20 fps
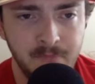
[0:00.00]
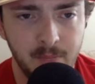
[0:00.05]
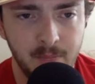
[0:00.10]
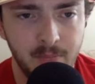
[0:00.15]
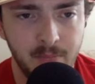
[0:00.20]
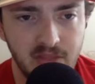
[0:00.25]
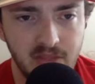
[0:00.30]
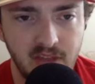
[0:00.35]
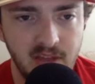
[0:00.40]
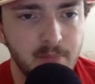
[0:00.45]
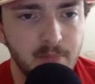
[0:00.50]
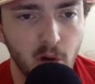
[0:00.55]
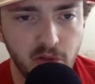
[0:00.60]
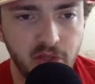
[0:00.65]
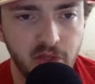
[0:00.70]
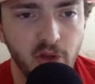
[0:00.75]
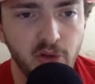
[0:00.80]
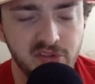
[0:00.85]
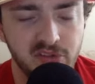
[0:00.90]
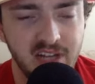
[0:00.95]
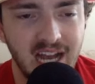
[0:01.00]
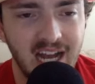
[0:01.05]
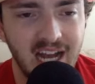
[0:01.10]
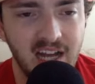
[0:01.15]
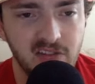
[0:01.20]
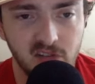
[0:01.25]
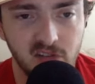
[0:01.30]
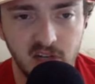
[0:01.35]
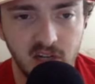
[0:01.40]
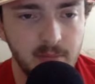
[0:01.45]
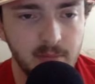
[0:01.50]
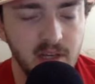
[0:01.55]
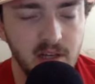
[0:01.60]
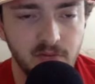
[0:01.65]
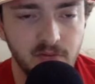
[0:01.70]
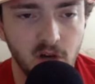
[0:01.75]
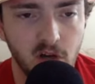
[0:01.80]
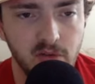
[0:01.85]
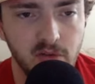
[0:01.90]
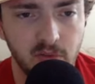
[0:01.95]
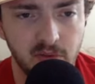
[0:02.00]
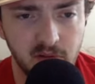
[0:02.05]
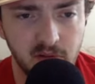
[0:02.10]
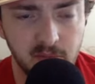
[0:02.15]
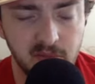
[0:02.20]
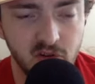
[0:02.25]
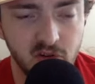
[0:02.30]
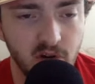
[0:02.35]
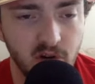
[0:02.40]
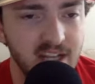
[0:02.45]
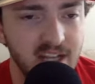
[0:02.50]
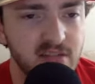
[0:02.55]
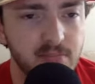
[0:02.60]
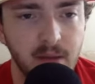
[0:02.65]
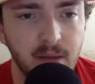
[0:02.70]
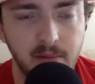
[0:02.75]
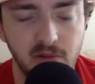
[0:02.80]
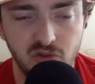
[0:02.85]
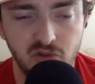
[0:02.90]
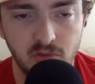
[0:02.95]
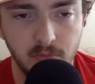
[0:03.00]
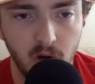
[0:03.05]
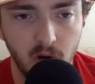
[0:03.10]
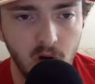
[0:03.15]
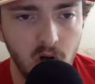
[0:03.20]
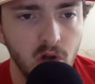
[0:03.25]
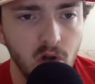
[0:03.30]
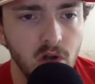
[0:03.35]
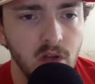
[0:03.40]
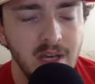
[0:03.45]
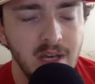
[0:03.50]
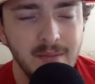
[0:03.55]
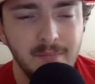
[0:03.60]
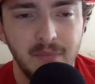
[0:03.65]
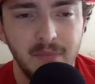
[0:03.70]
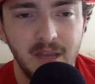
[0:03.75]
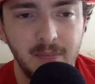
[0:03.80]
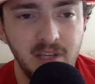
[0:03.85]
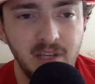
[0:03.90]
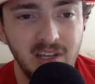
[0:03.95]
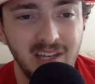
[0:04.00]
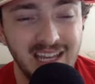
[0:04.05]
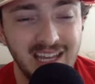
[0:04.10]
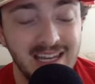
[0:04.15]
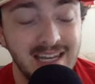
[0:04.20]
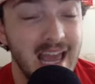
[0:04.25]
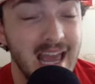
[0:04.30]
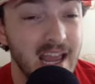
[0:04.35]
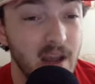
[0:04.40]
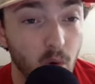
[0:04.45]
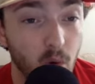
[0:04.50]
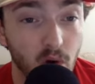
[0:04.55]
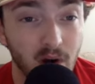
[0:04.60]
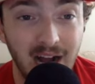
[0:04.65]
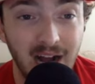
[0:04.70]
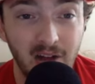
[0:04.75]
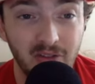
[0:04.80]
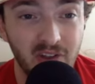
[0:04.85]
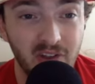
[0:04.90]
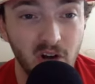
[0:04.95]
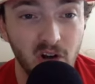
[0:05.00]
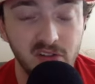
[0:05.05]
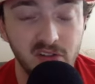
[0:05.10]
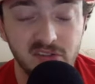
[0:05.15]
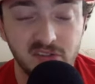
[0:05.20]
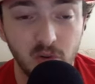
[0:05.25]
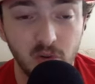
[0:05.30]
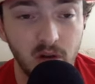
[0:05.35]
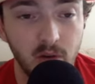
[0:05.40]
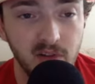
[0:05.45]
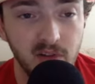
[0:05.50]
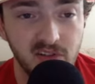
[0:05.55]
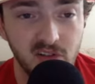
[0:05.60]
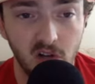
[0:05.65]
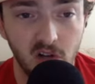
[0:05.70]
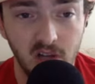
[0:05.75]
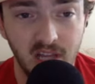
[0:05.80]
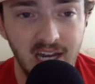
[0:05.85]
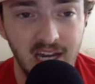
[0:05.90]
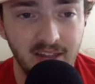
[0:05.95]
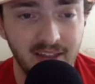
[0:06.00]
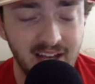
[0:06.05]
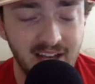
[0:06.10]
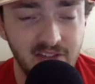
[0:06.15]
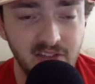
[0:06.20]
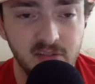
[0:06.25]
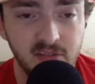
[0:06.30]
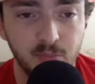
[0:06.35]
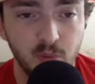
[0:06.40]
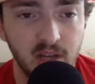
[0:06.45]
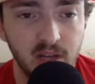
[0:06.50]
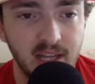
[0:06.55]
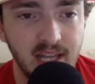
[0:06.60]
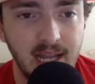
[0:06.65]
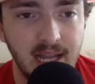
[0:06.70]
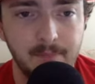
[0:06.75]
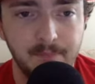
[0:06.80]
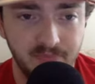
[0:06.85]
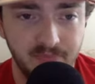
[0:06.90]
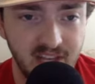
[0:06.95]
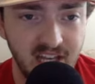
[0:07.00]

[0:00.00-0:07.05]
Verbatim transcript: But I think both those guys are going to be involved with some screens. Maybe Jahmal, maybe you get Neyor out there on a screen. We saw a lot of that in the spring game.